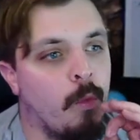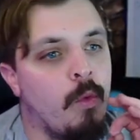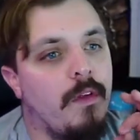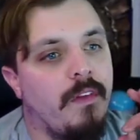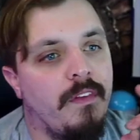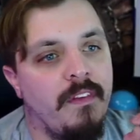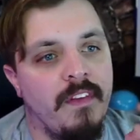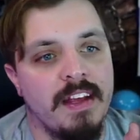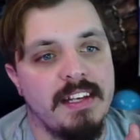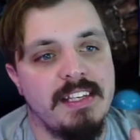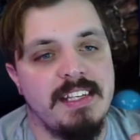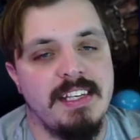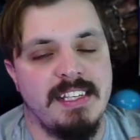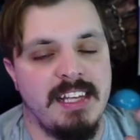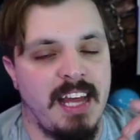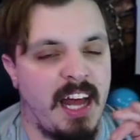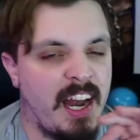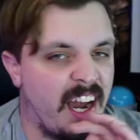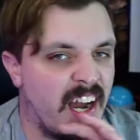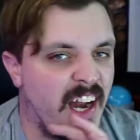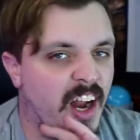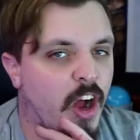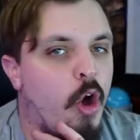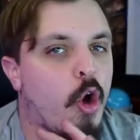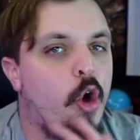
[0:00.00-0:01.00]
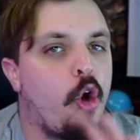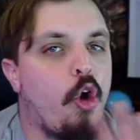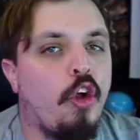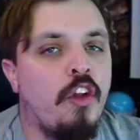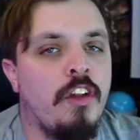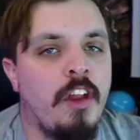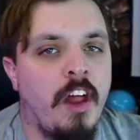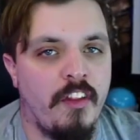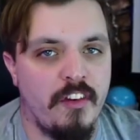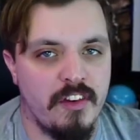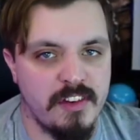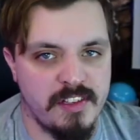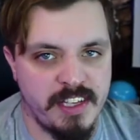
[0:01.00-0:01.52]
This is on a whole
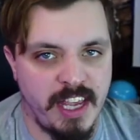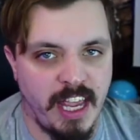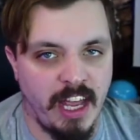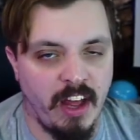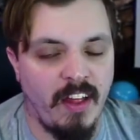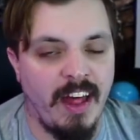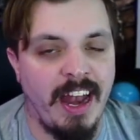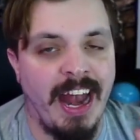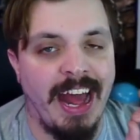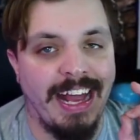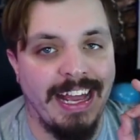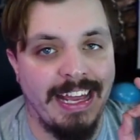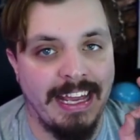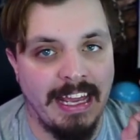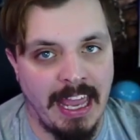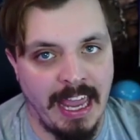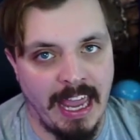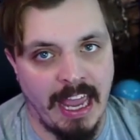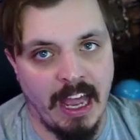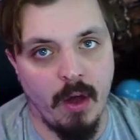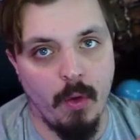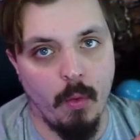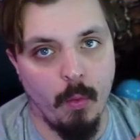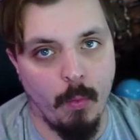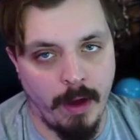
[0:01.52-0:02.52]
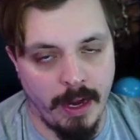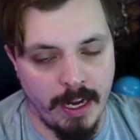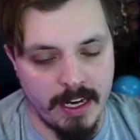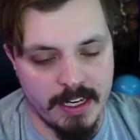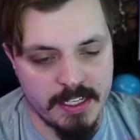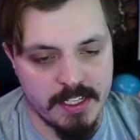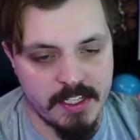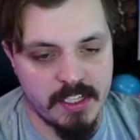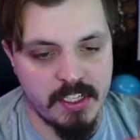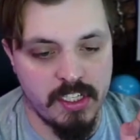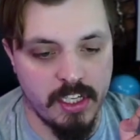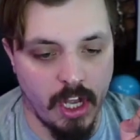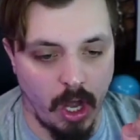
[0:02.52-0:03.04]
nother scale, and I can't wait.
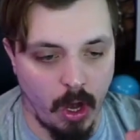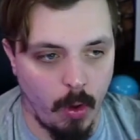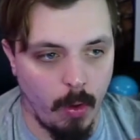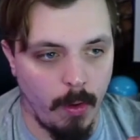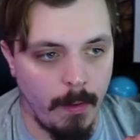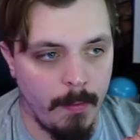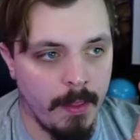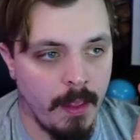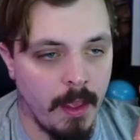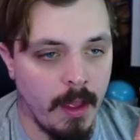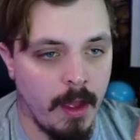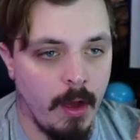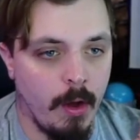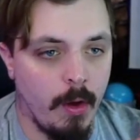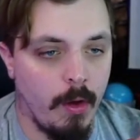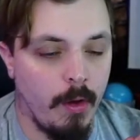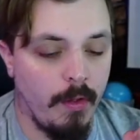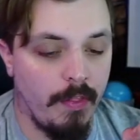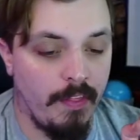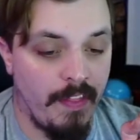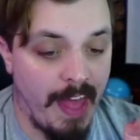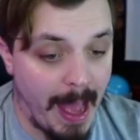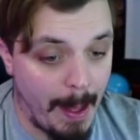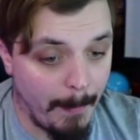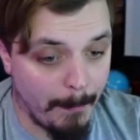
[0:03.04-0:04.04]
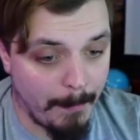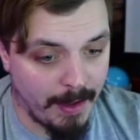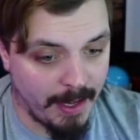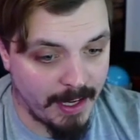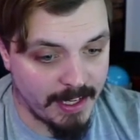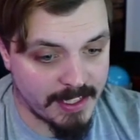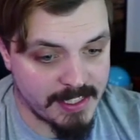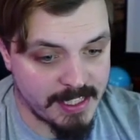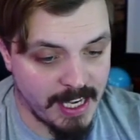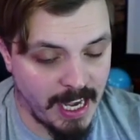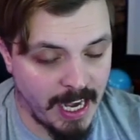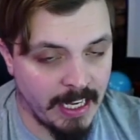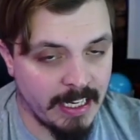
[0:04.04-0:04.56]
So, that being
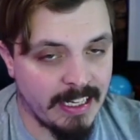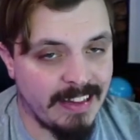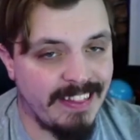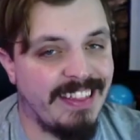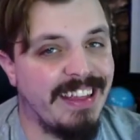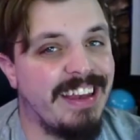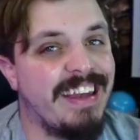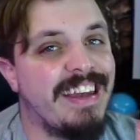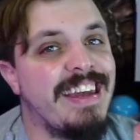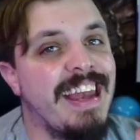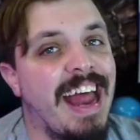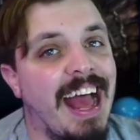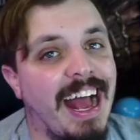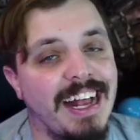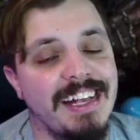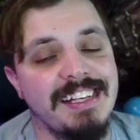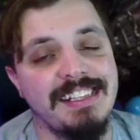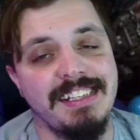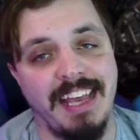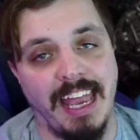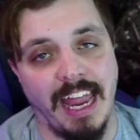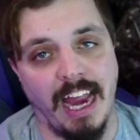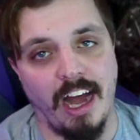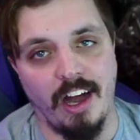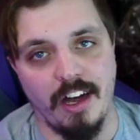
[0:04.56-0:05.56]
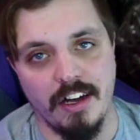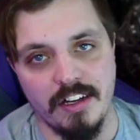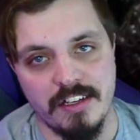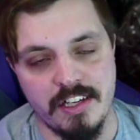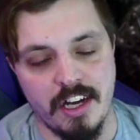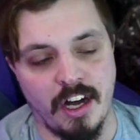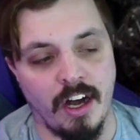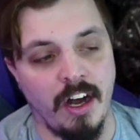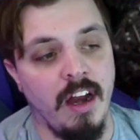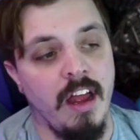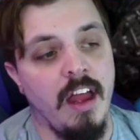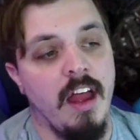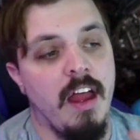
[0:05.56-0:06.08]
said, the next
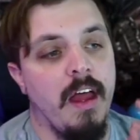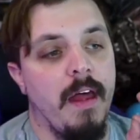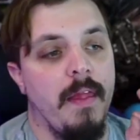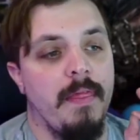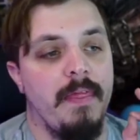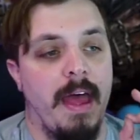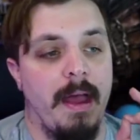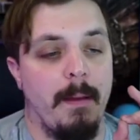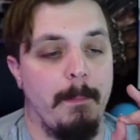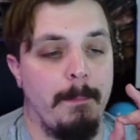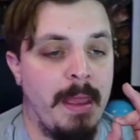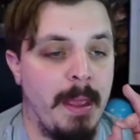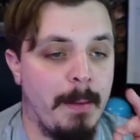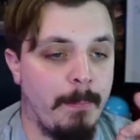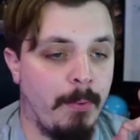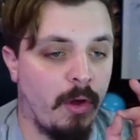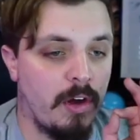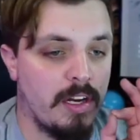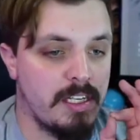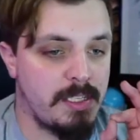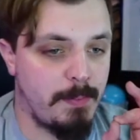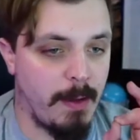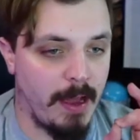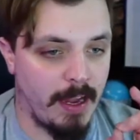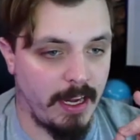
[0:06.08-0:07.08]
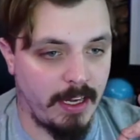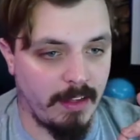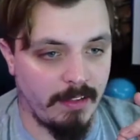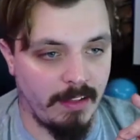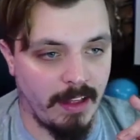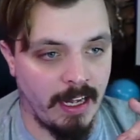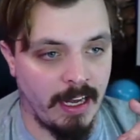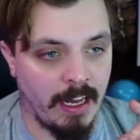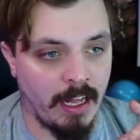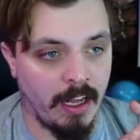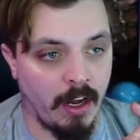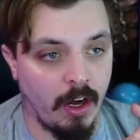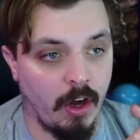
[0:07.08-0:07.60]
character that people are
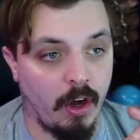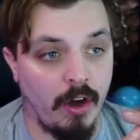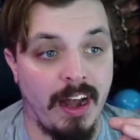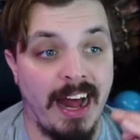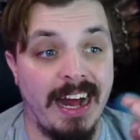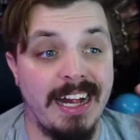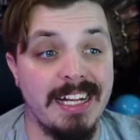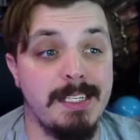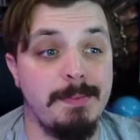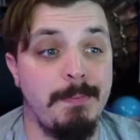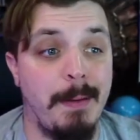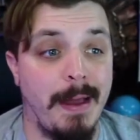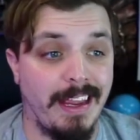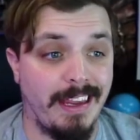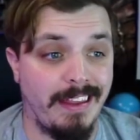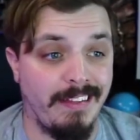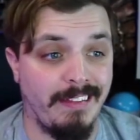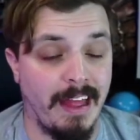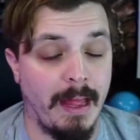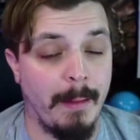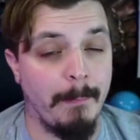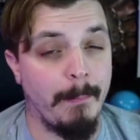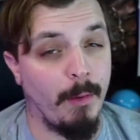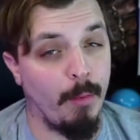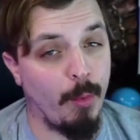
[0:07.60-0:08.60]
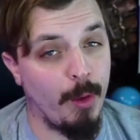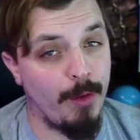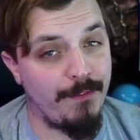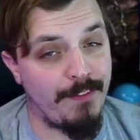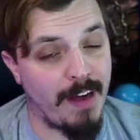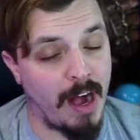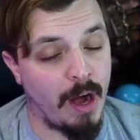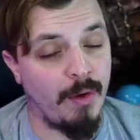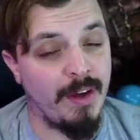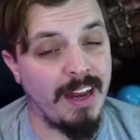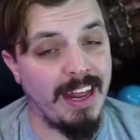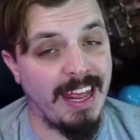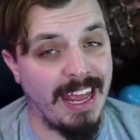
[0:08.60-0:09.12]
speculating, or not speculating, but we
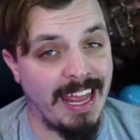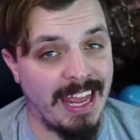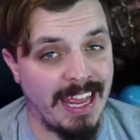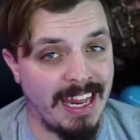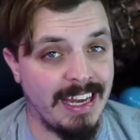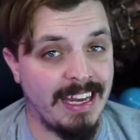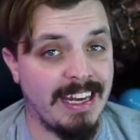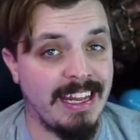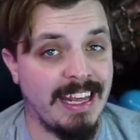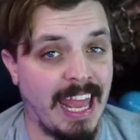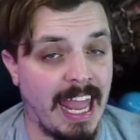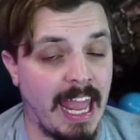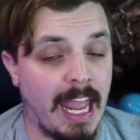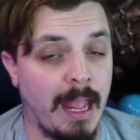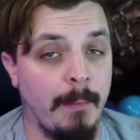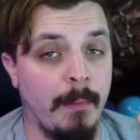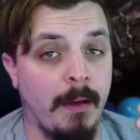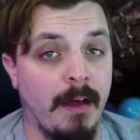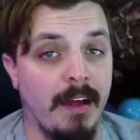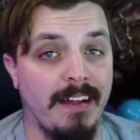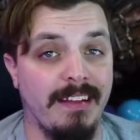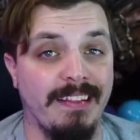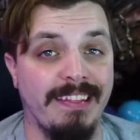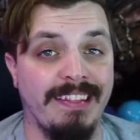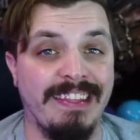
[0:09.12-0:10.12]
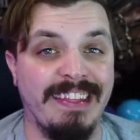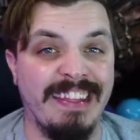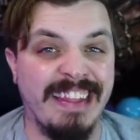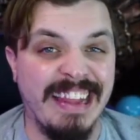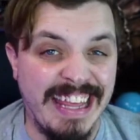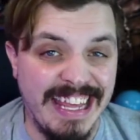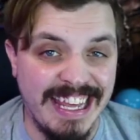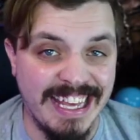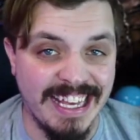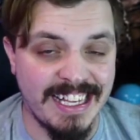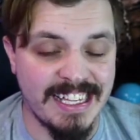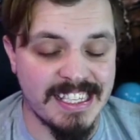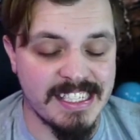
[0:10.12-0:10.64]
found in-game
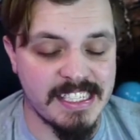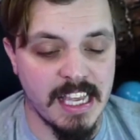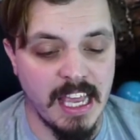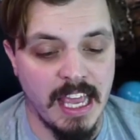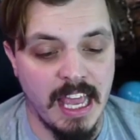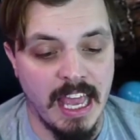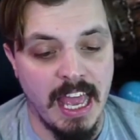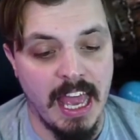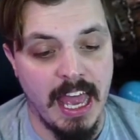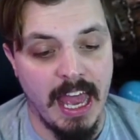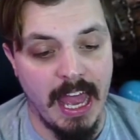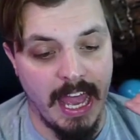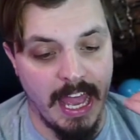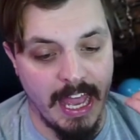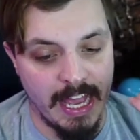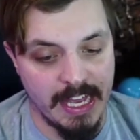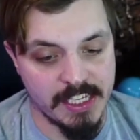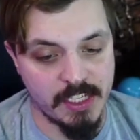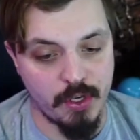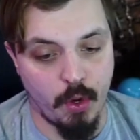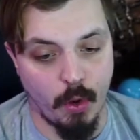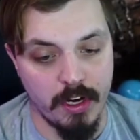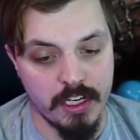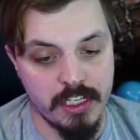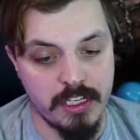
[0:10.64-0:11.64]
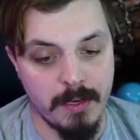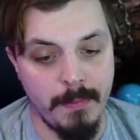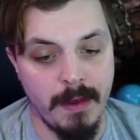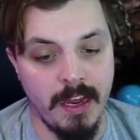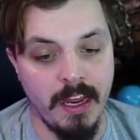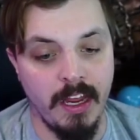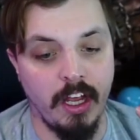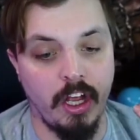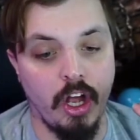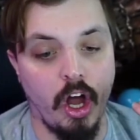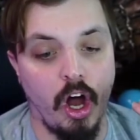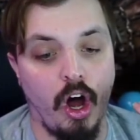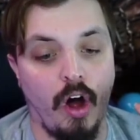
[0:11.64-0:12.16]
leaks, is going to
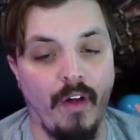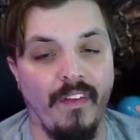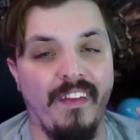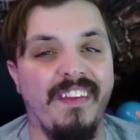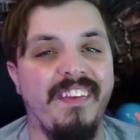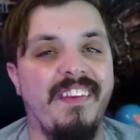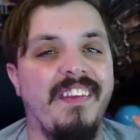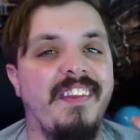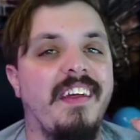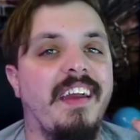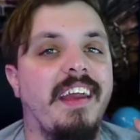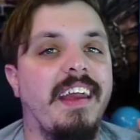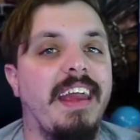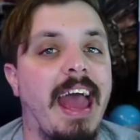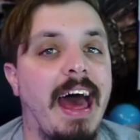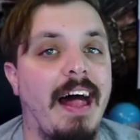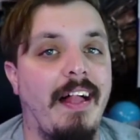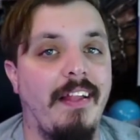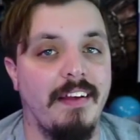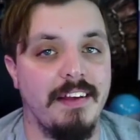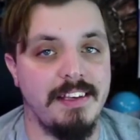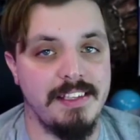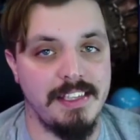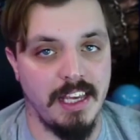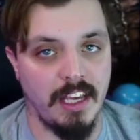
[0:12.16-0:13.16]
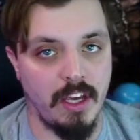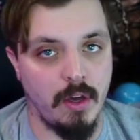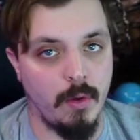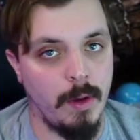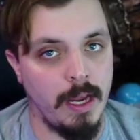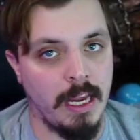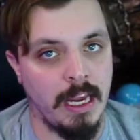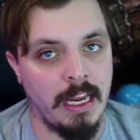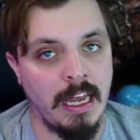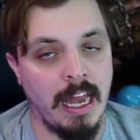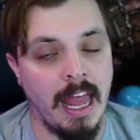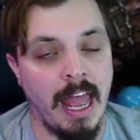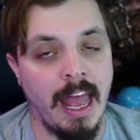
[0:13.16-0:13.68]
be called the Galaxy
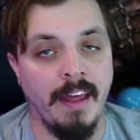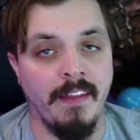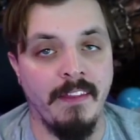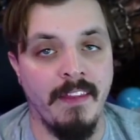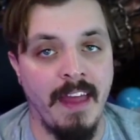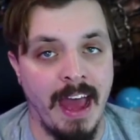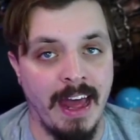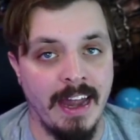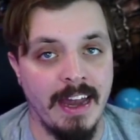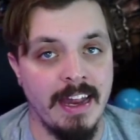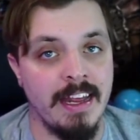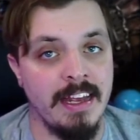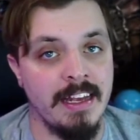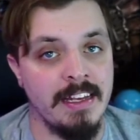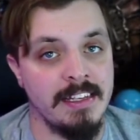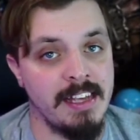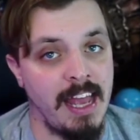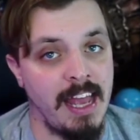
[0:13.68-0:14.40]
Queen, and that is